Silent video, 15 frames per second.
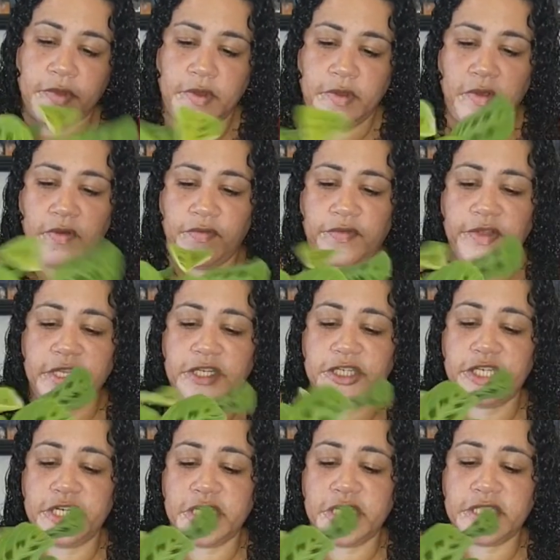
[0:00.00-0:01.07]
Hopefully she
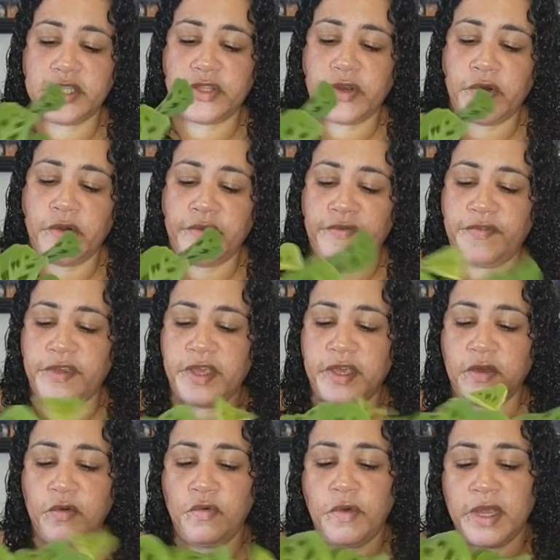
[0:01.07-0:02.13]
doesn't throw a fit.
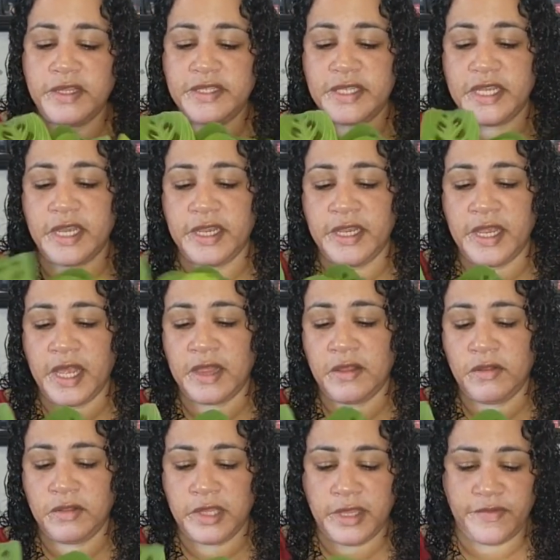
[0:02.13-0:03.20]
Oh, I see a
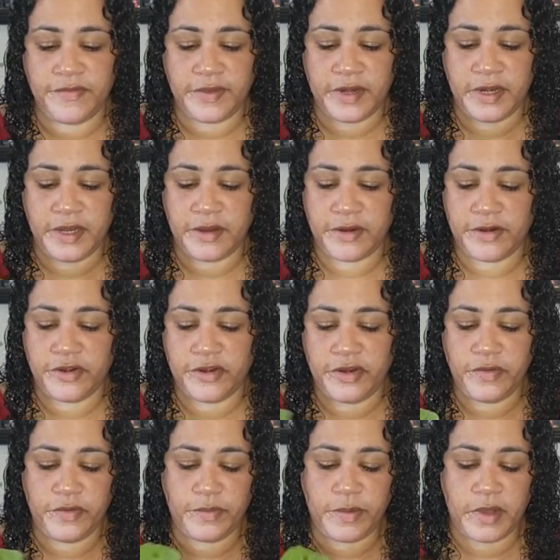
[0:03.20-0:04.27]
yellow leaf in here. She
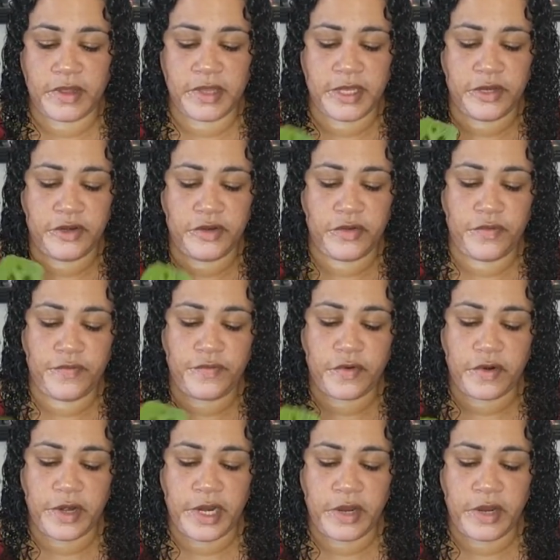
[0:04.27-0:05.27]
was probably due for a